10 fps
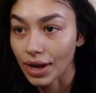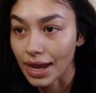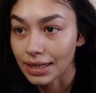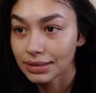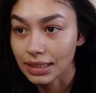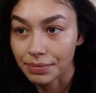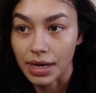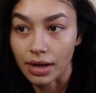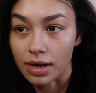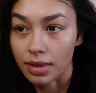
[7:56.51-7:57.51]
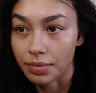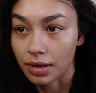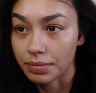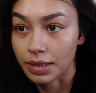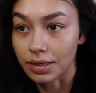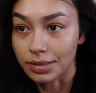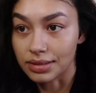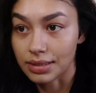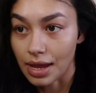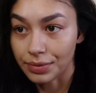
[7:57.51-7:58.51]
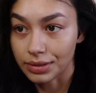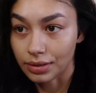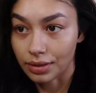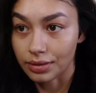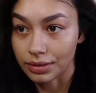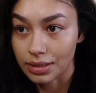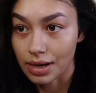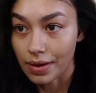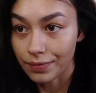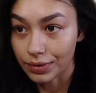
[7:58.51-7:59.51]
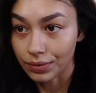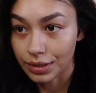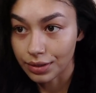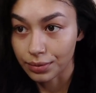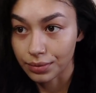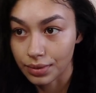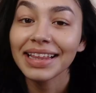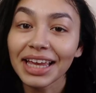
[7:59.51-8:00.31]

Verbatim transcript: Okay, I had to take my hair out of the bun because I was starting to not feel cute.